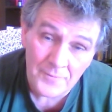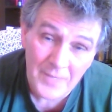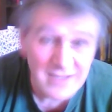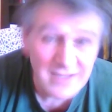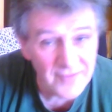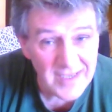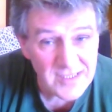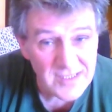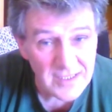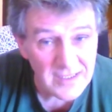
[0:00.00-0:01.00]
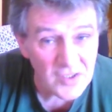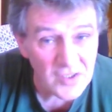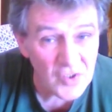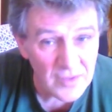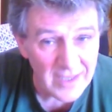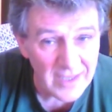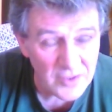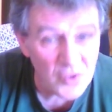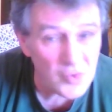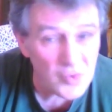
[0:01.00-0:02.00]
manifest and
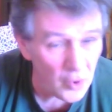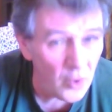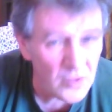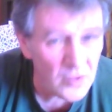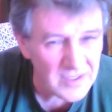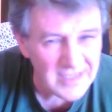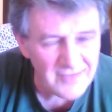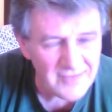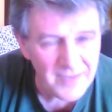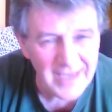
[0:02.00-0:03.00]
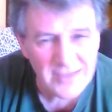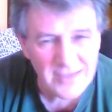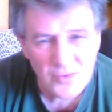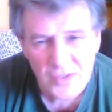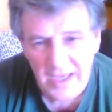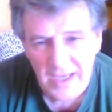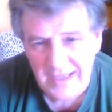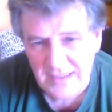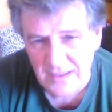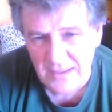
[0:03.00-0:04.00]
use your own creative mind to start